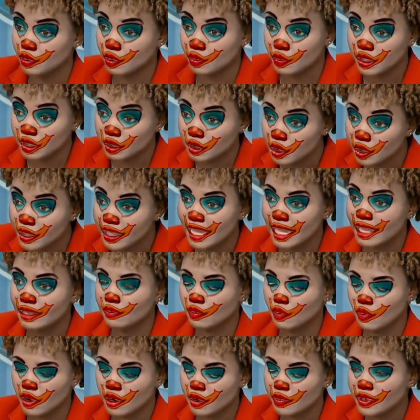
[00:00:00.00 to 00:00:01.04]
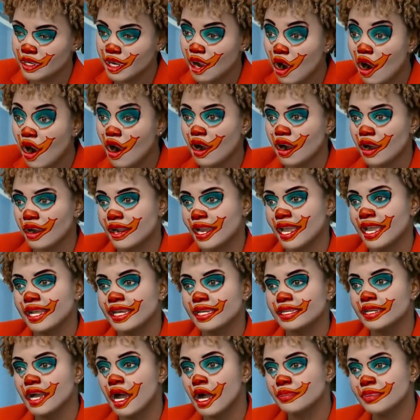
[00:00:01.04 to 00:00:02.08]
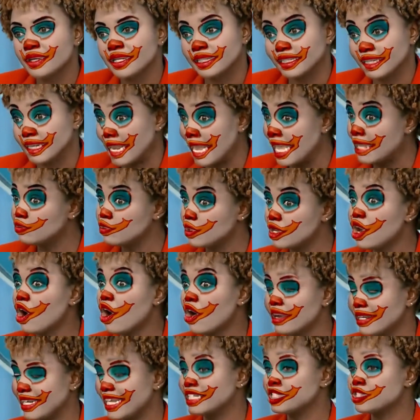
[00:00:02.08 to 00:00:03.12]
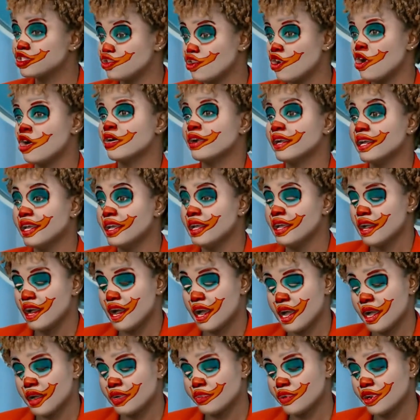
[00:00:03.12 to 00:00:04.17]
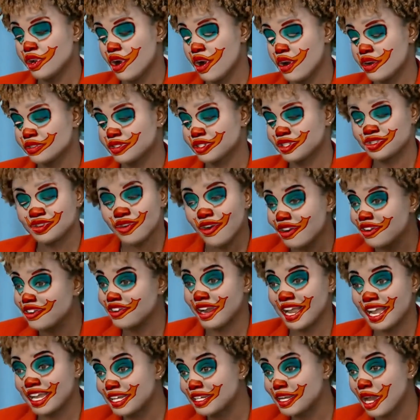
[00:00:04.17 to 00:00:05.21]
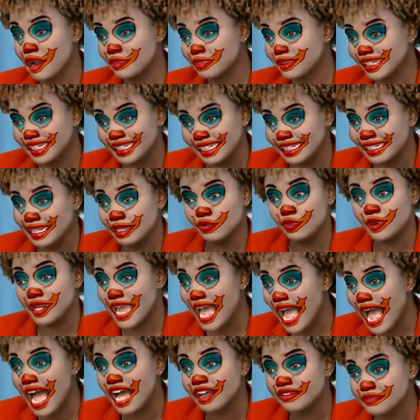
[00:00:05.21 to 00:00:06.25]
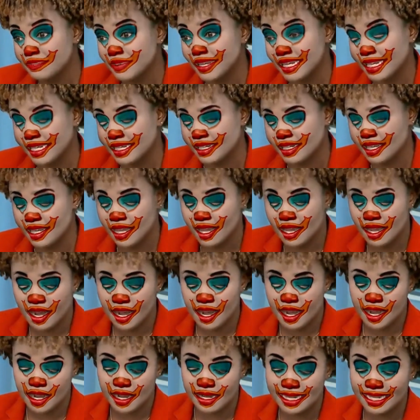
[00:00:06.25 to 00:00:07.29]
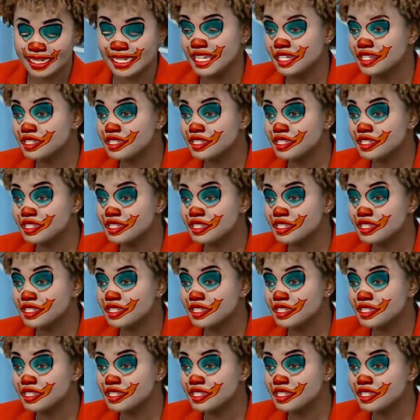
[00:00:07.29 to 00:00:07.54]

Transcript: And when we look at where we are economically, and we are in a strong, uh, we are stronger economically than we have been uh, in